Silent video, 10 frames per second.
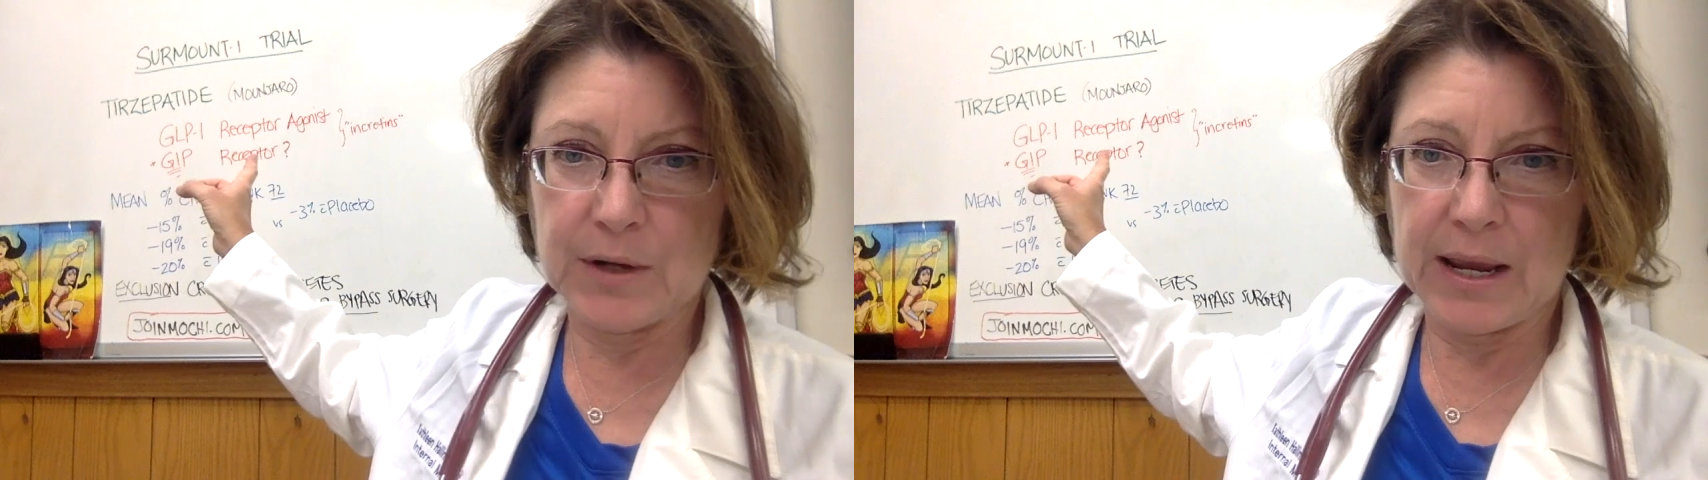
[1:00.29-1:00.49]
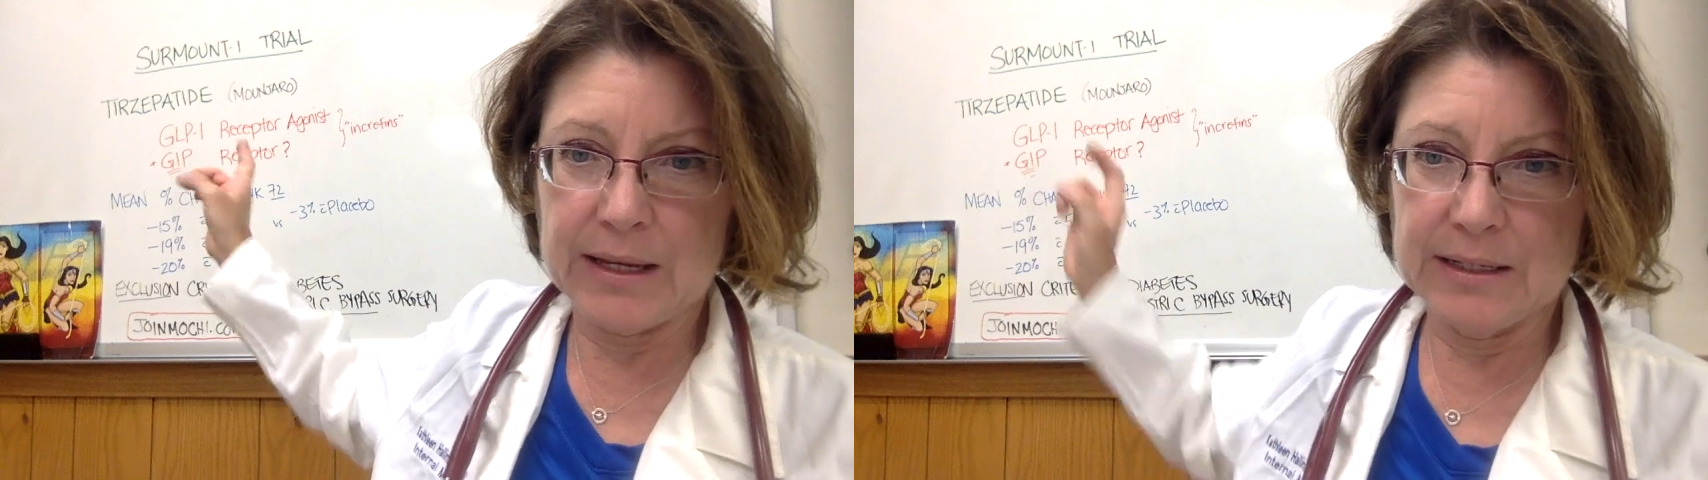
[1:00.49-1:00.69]

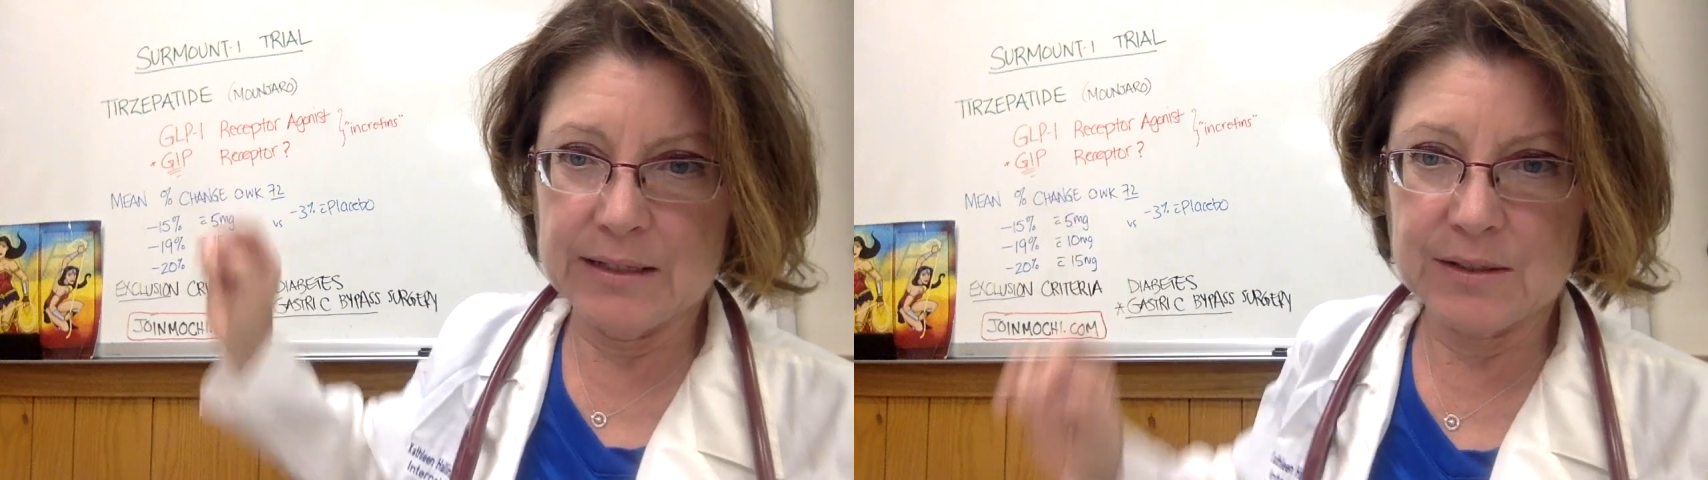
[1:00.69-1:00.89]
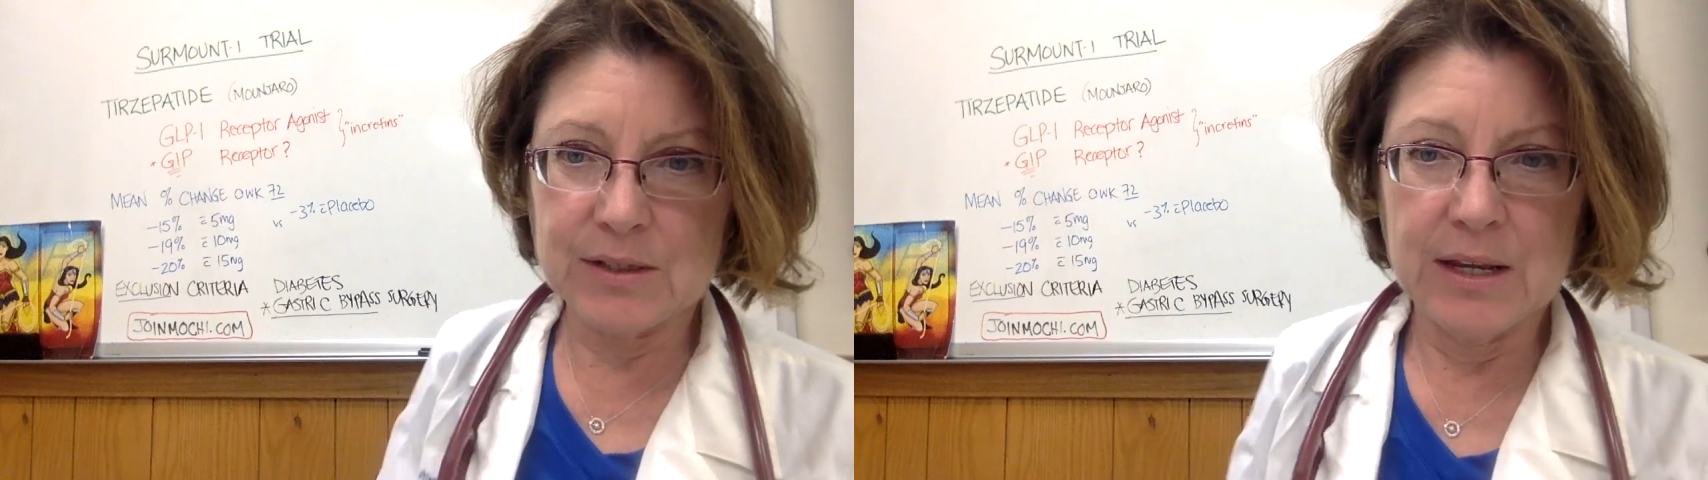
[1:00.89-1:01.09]

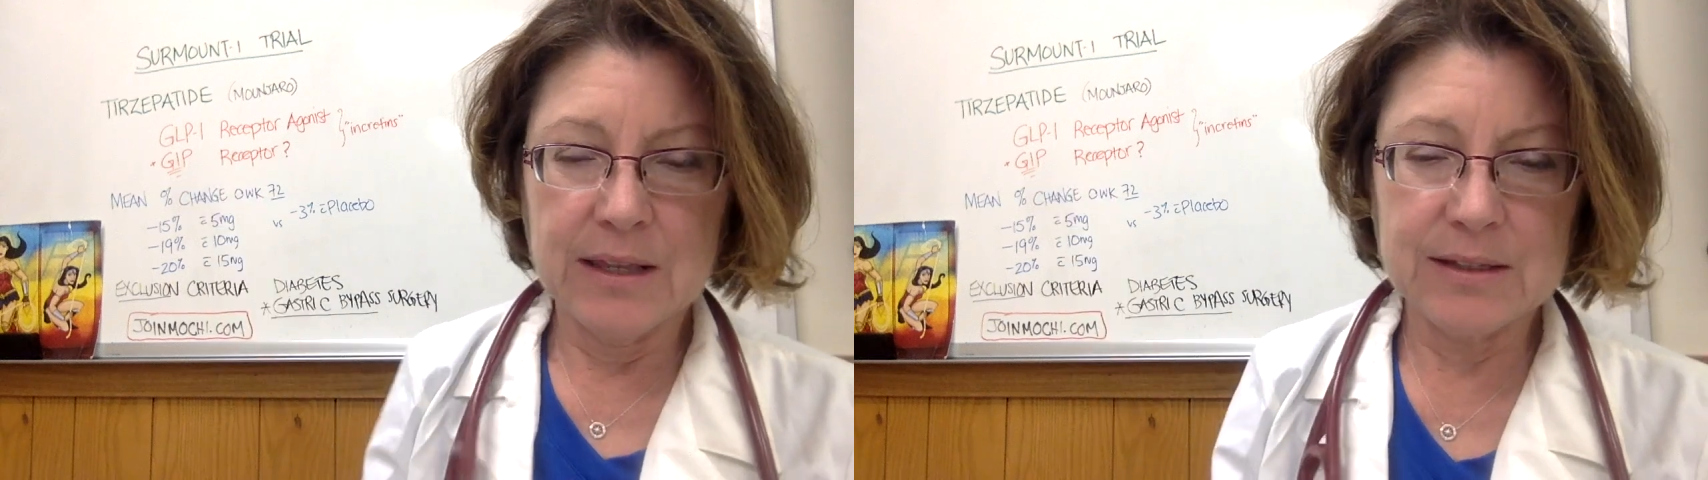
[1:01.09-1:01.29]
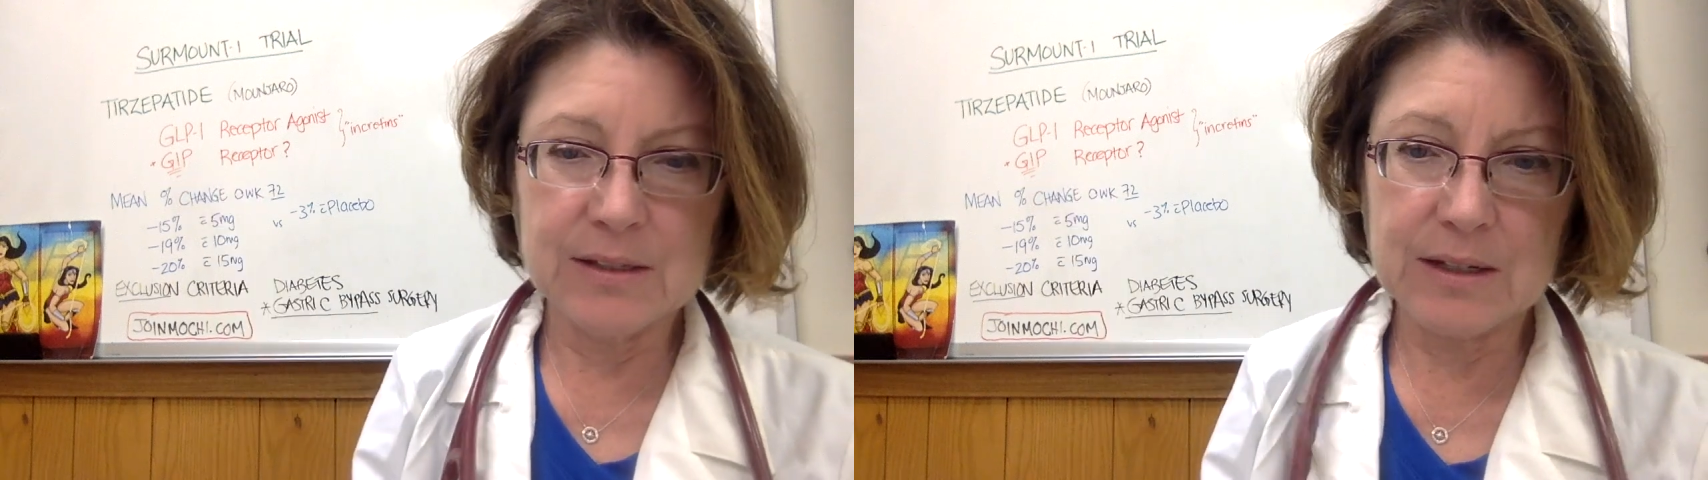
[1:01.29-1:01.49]
agonists.
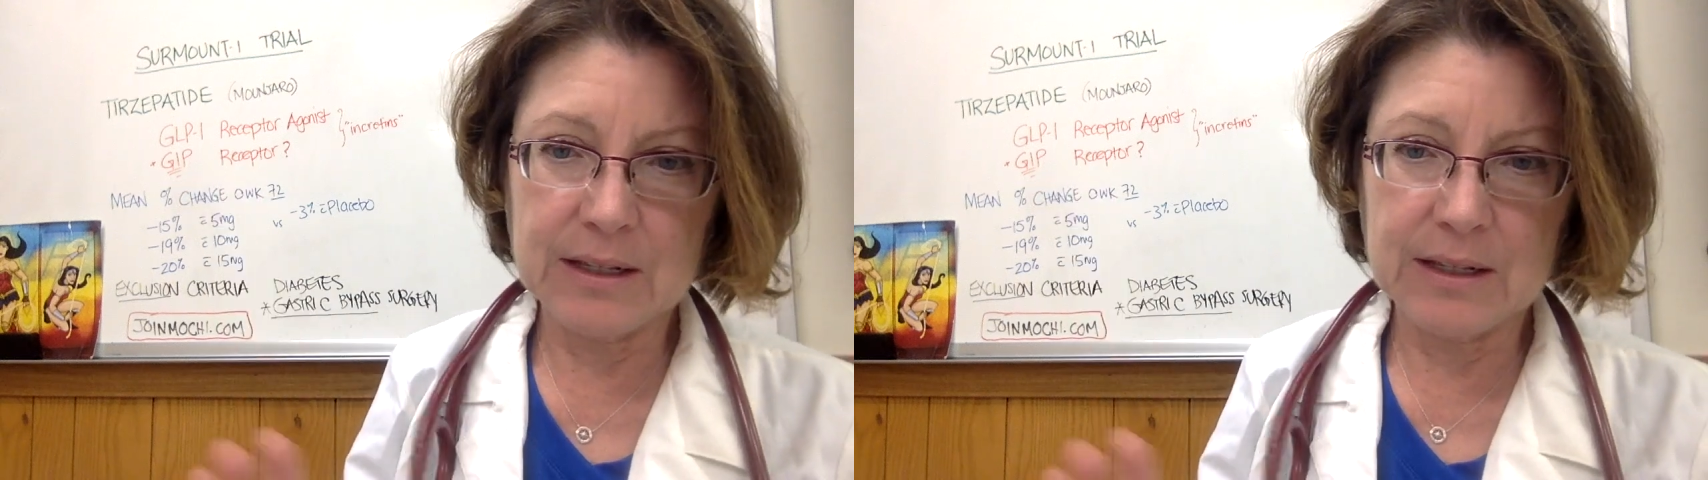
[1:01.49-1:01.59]
This is a